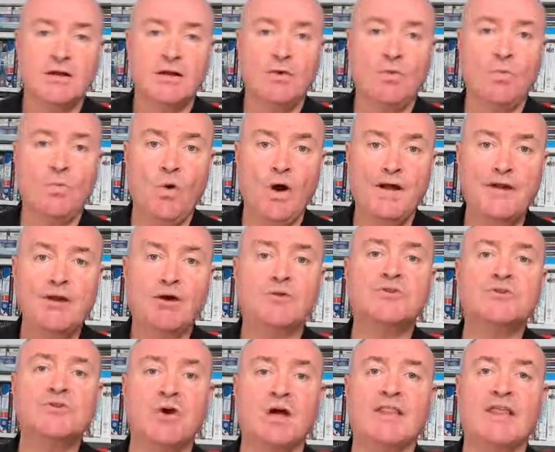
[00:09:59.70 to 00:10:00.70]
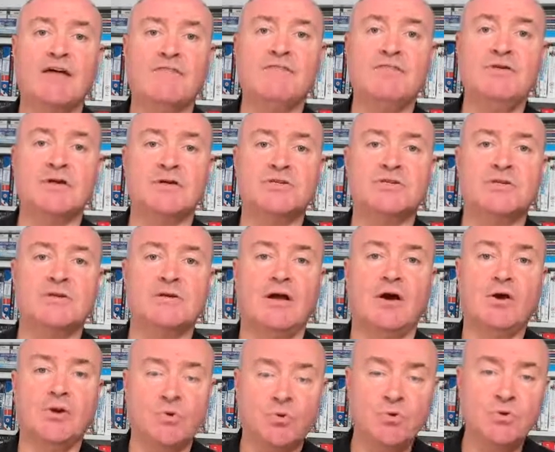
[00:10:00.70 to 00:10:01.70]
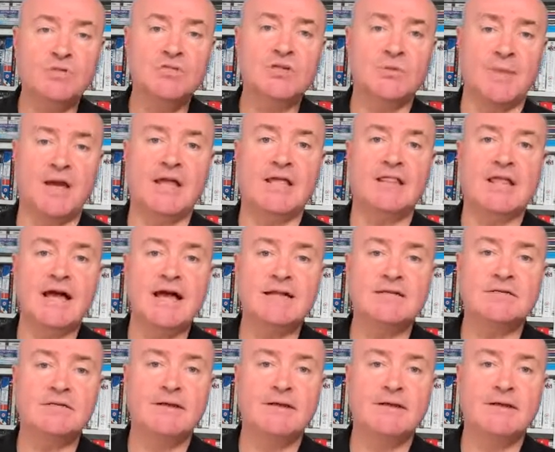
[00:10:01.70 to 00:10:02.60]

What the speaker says: Why not try that first and automate that?